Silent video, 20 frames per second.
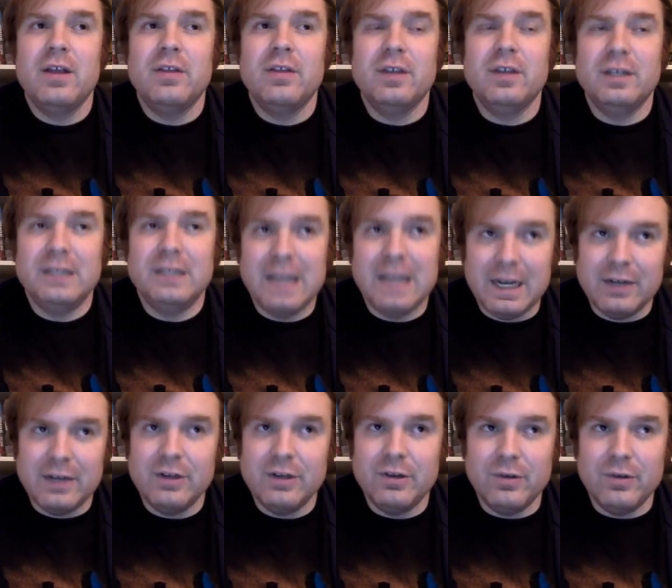the
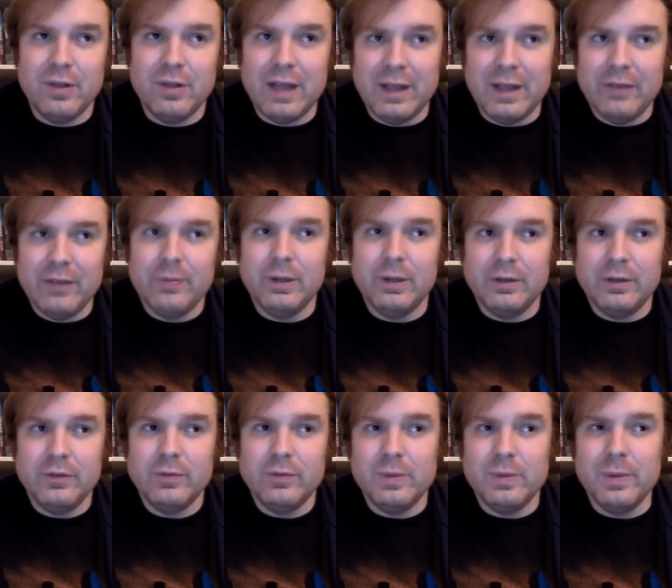technical aspect
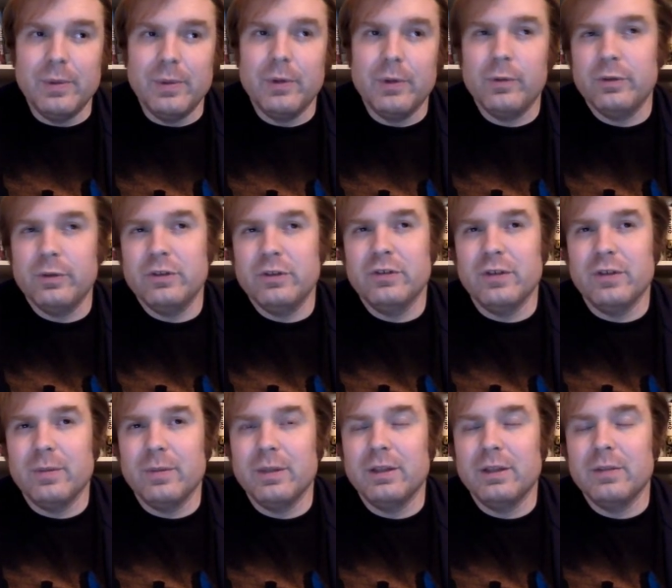of Spielberg, which is
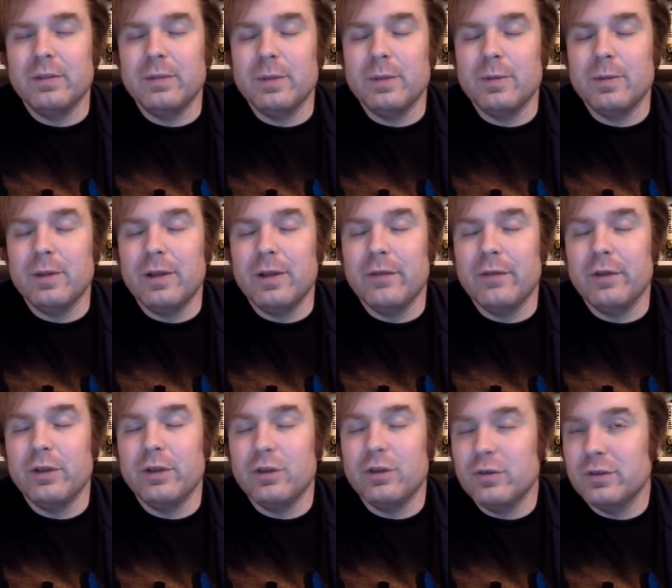something that people have
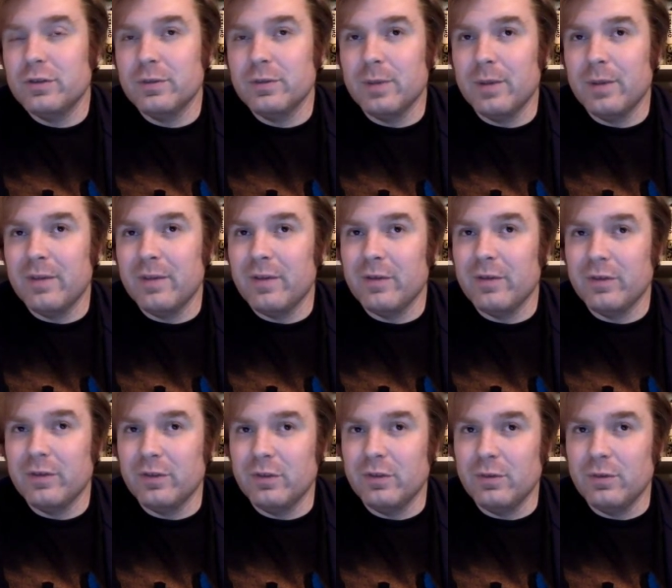accused him of ever
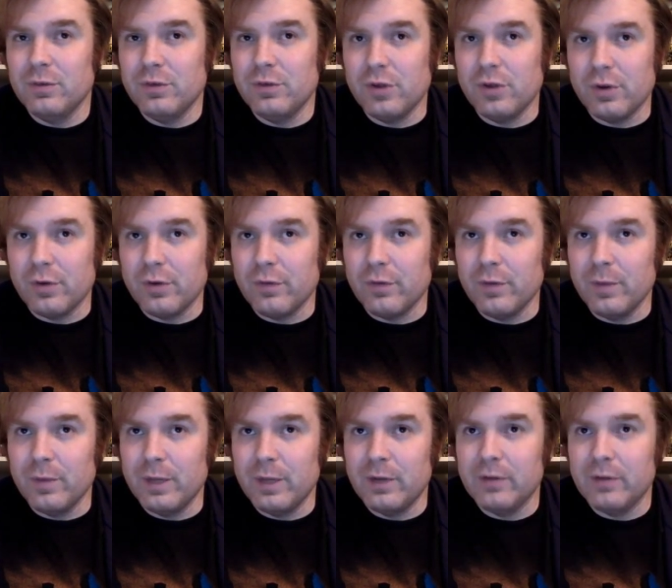since he was a younger
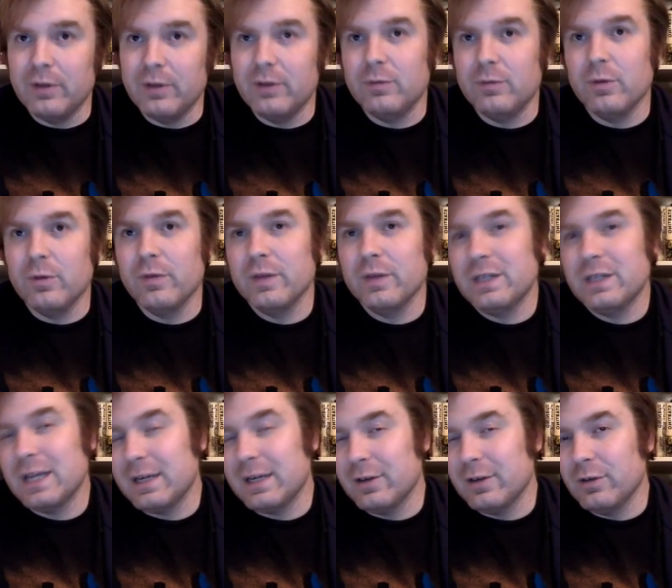filmmaker, that he's more of a
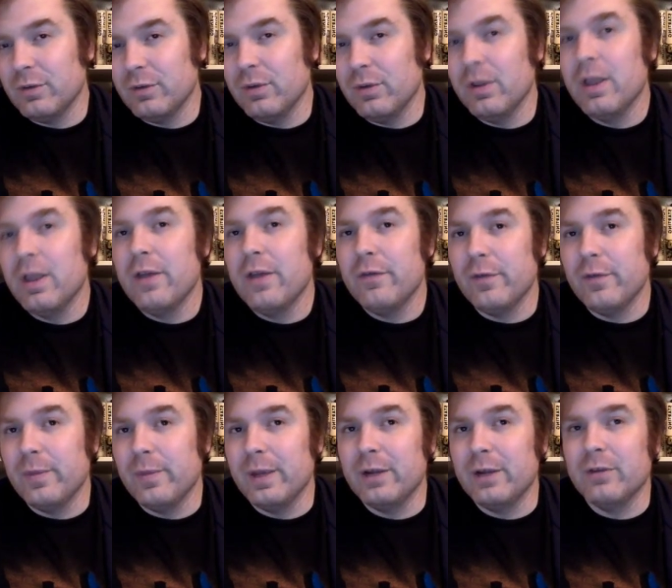technical
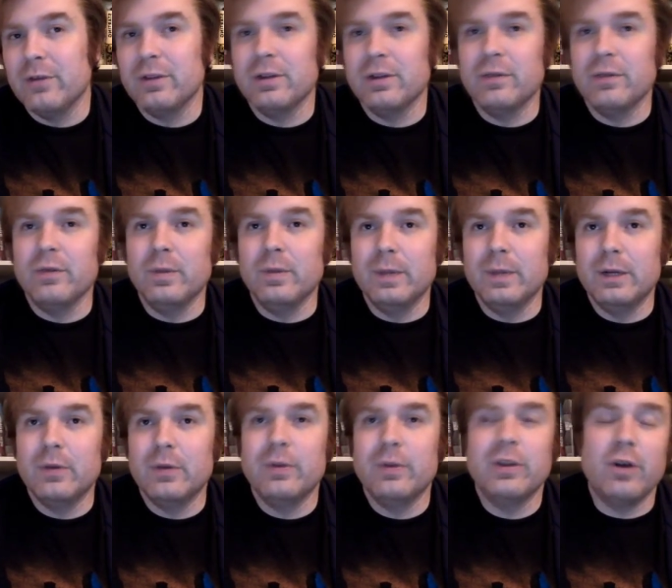filmmaker than a
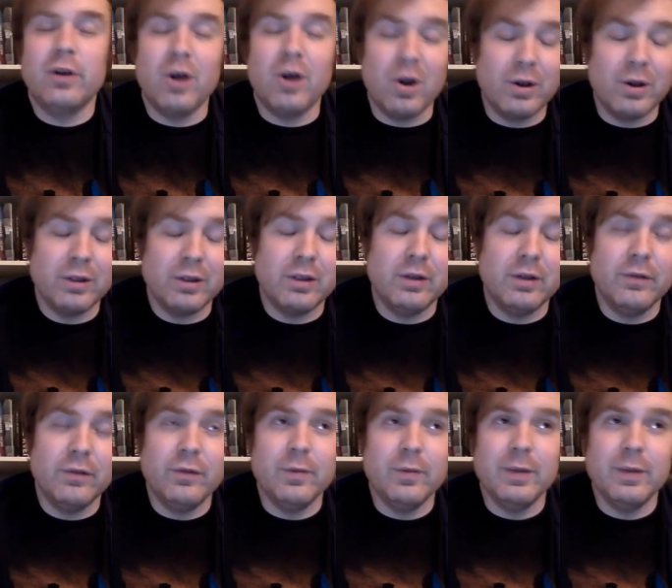filmmaker with a heart, than a
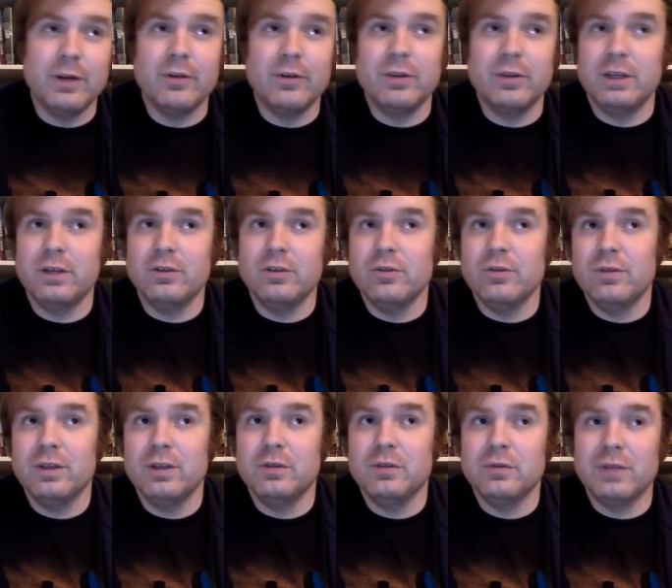filmmaker that can do
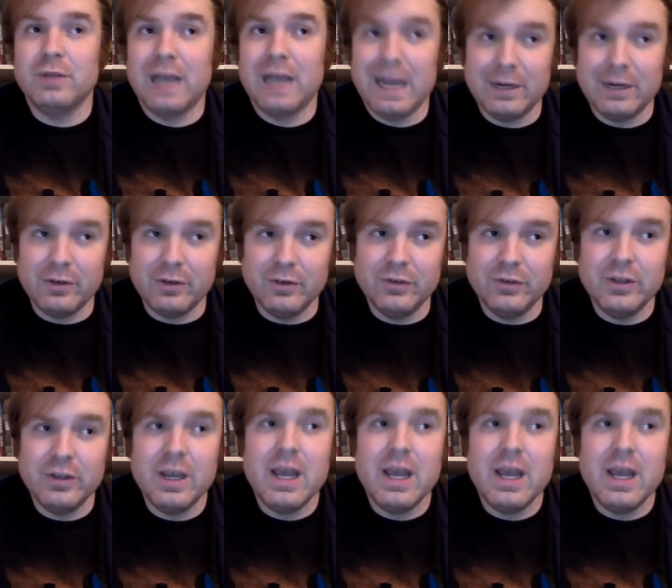things with actors.